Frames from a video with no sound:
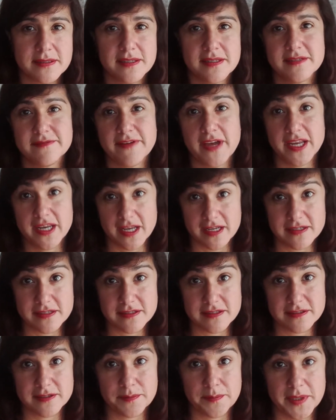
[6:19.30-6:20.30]
this
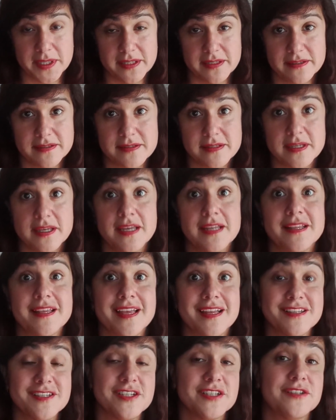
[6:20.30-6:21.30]
financial dependency, it
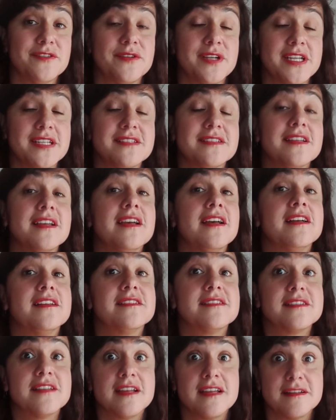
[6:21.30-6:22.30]
can generate
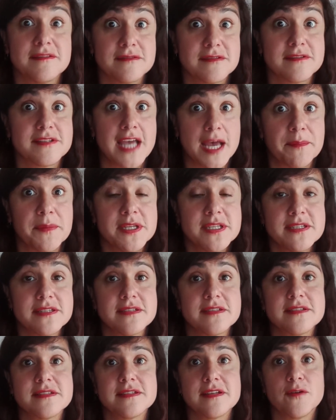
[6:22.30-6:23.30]

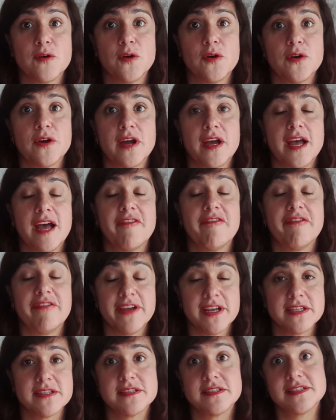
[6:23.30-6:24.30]
damages or
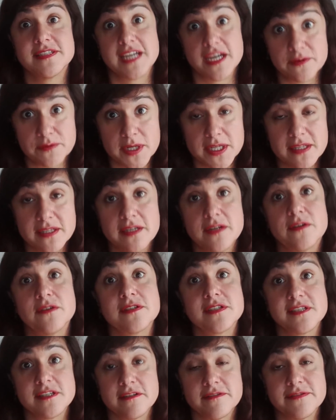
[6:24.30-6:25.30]
affect directly our
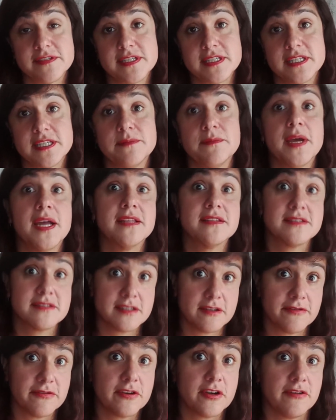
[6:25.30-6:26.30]
self-esteem and
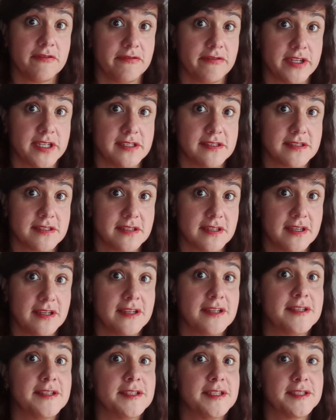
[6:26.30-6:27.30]
self-confidence.
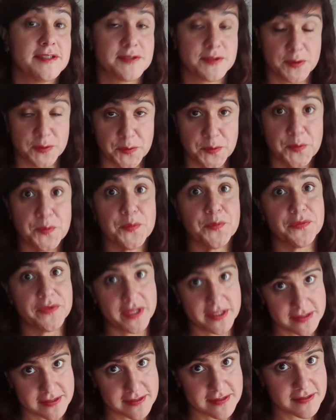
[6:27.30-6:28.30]
So
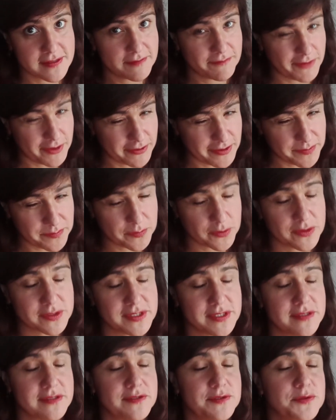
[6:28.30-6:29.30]
that's very
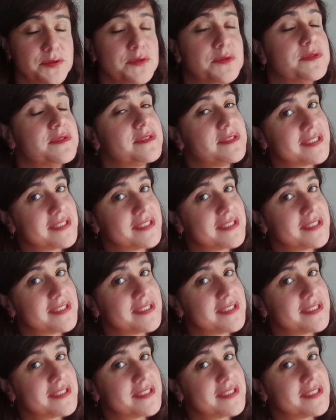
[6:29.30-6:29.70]
important to